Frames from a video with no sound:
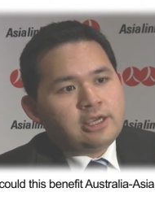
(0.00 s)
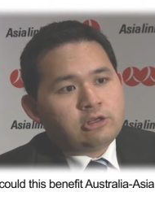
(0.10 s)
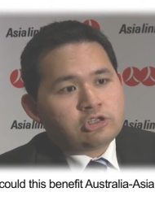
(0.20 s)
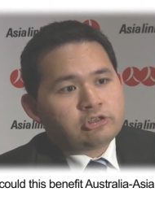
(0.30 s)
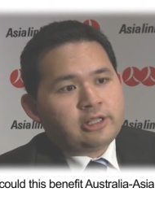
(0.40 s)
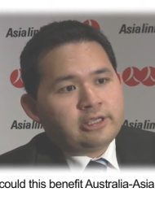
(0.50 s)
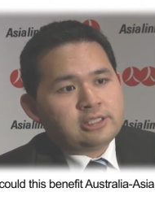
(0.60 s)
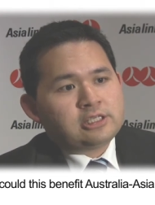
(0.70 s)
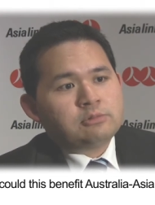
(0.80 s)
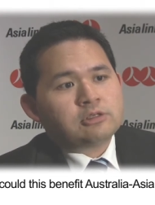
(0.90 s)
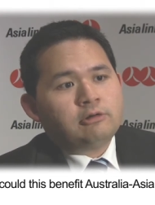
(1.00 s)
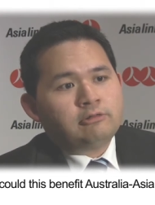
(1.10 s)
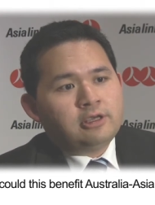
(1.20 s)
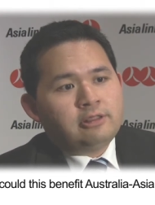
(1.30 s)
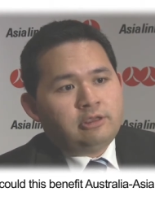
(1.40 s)
in Australia in terms
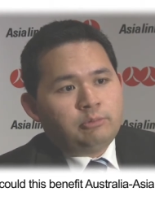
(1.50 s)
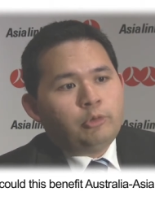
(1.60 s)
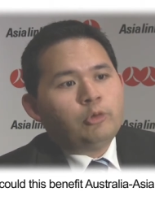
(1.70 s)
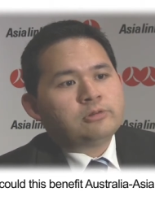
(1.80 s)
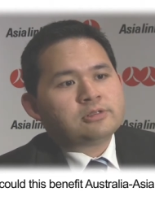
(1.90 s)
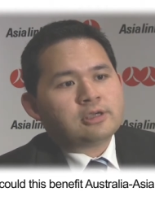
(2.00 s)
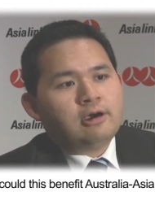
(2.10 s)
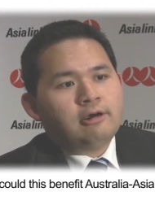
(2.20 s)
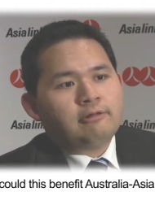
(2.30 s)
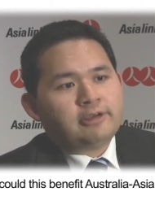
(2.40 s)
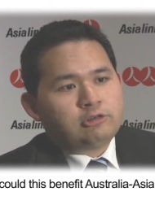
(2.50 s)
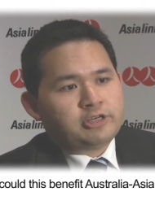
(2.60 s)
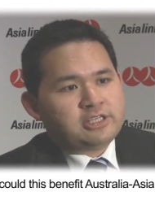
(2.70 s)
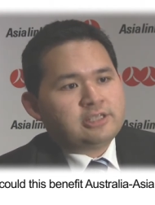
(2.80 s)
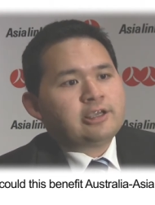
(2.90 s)
of the importance of
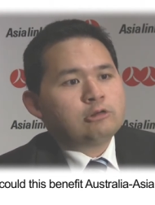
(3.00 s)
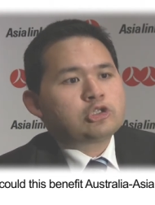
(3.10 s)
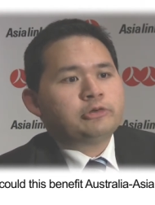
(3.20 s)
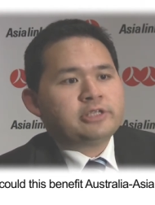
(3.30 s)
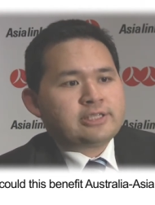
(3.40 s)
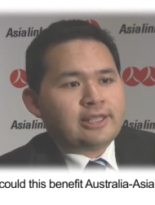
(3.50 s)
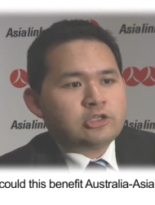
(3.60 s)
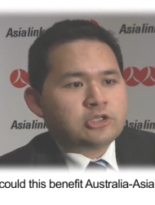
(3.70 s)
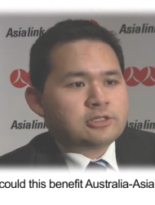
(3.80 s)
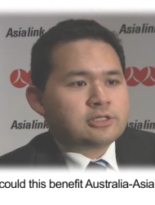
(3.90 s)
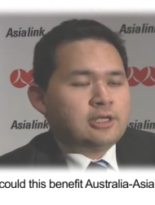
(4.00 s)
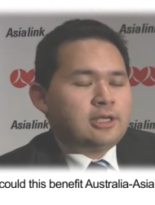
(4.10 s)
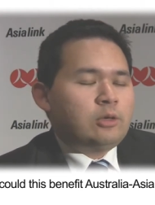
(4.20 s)
addressing cultural intelligence